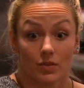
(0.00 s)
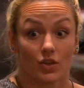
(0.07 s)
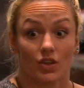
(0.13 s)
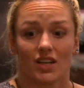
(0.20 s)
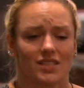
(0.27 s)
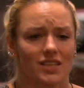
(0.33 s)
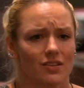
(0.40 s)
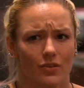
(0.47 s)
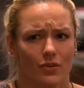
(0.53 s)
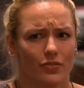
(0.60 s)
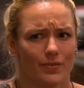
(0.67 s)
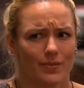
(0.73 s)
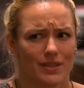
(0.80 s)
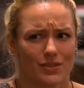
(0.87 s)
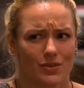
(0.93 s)
you guys didn't vote
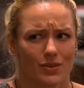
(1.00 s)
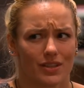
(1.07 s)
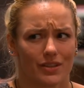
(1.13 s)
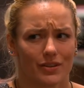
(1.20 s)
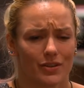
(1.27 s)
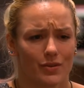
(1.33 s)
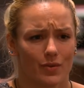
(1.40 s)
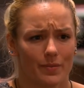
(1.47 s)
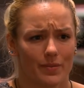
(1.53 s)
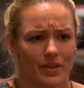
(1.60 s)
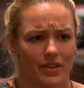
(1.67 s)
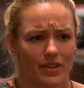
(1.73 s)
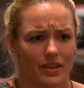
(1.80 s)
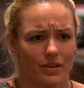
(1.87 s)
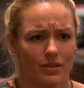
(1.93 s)
for me, so clearly you want me
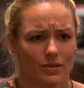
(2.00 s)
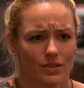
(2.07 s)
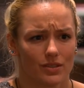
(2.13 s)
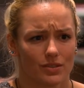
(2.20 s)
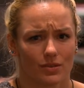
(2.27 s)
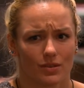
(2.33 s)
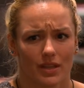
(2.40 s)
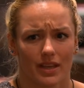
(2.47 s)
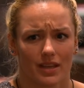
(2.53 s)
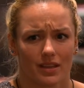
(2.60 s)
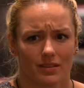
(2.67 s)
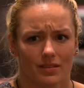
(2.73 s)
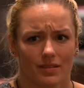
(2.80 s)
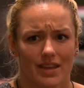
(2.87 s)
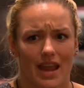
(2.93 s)
out of the house. So,
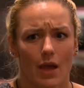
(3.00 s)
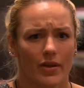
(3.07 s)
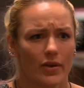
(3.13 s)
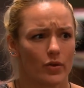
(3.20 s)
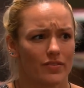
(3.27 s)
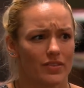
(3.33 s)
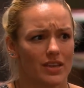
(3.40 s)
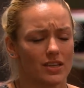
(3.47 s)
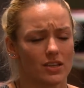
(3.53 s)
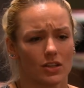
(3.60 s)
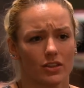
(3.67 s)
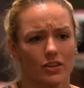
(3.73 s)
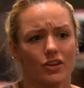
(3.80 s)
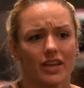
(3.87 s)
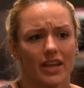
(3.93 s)
like, now I don't even need to
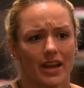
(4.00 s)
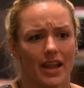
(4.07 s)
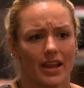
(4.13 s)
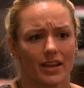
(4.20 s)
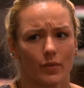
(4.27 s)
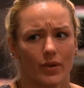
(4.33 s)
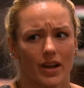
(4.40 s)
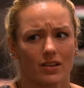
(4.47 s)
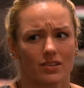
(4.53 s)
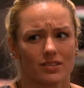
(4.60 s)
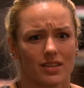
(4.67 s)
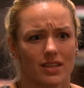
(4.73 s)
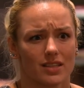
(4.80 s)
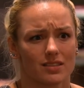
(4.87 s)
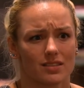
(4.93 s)
look at anyone
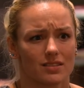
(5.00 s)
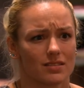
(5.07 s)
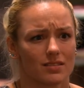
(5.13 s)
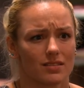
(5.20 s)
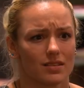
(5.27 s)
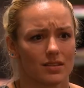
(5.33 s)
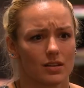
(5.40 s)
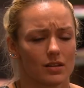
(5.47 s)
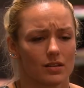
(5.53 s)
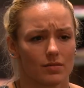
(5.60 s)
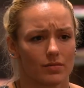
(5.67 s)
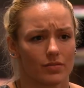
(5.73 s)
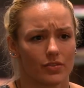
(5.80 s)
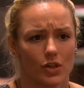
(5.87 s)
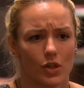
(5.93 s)
else that's
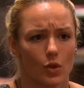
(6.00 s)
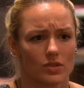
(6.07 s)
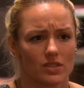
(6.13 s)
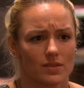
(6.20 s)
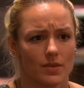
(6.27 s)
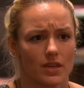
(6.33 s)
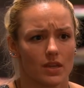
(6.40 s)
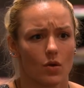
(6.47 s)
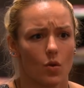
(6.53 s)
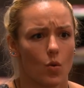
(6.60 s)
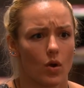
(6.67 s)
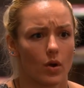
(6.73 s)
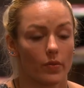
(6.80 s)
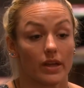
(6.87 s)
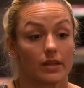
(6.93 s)
close to me
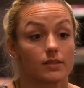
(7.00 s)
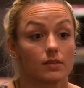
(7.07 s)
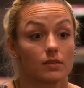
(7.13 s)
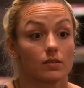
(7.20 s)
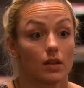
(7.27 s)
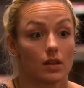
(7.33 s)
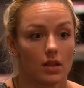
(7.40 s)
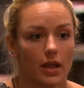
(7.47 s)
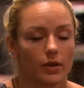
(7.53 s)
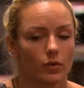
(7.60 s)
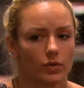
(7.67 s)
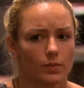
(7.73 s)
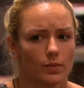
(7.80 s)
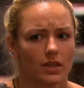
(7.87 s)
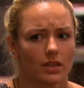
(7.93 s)
or that's aligned
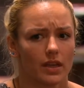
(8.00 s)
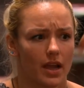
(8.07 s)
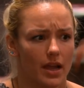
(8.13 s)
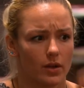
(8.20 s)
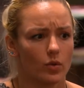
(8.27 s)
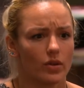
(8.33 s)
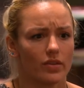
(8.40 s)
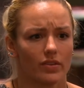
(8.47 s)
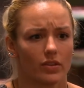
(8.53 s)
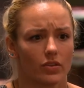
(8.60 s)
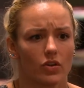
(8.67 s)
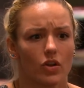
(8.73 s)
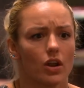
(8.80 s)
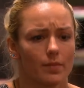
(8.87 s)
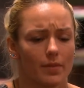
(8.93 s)
with me. Like I don't even,
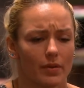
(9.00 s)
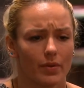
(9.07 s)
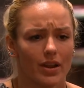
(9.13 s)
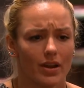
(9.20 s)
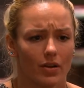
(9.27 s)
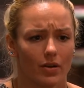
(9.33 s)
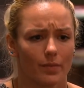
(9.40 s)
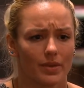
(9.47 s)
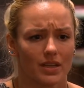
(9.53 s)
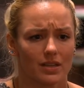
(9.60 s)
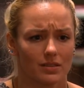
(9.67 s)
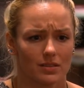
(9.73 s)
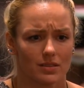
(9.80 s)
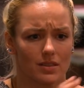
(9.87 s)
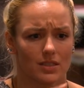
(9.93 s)
they're not on my radar
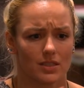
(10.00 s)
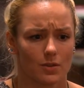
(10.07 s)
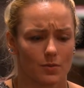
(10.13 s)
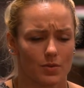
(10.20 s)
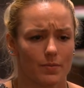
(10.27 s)
because it's the